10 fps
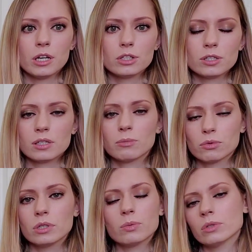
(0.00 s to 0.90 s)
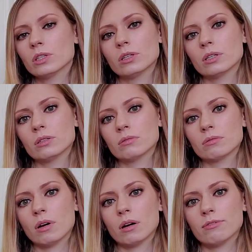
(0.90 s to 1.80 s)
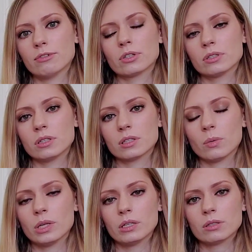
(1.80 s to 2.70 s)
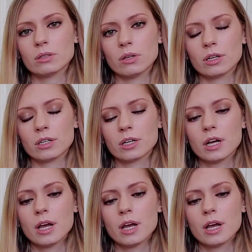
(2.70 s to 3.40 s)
just some really good first things that we need to learn.